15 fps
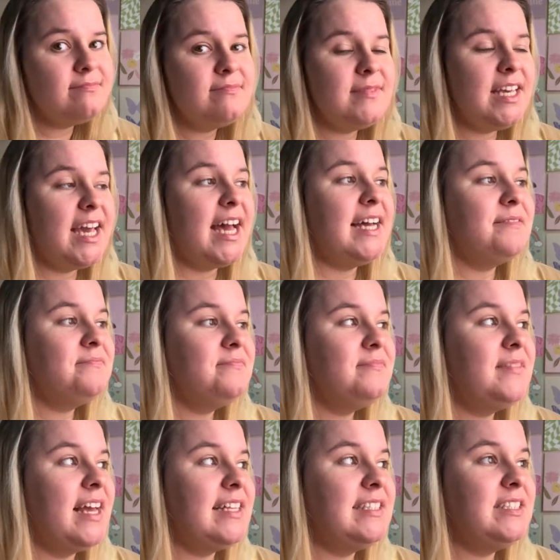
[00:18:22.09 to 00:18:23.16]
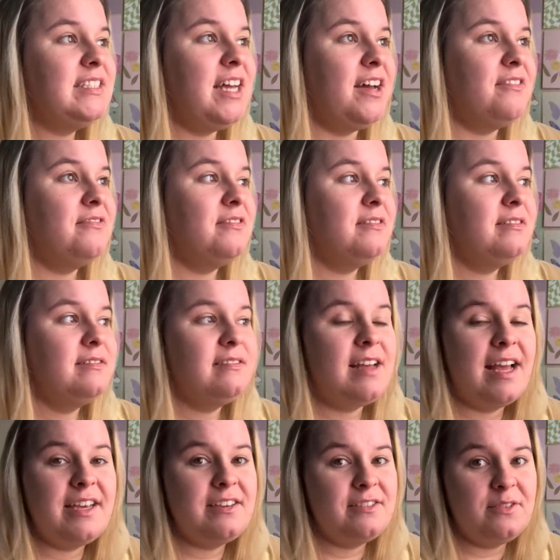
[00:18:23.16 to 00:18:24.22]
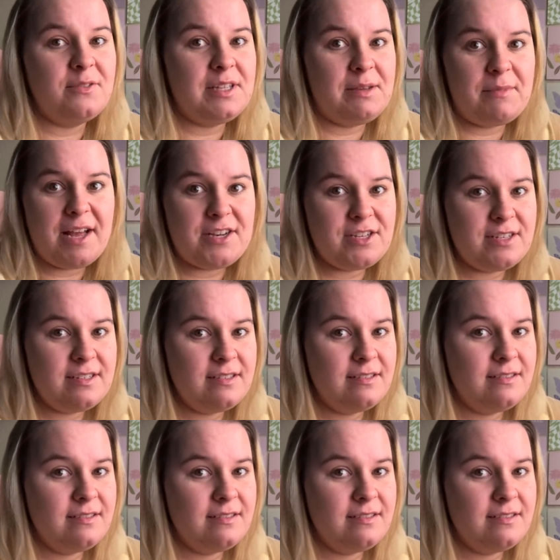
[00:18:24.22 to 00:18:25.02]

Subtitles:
Yeah, that's tough. I could only imagine.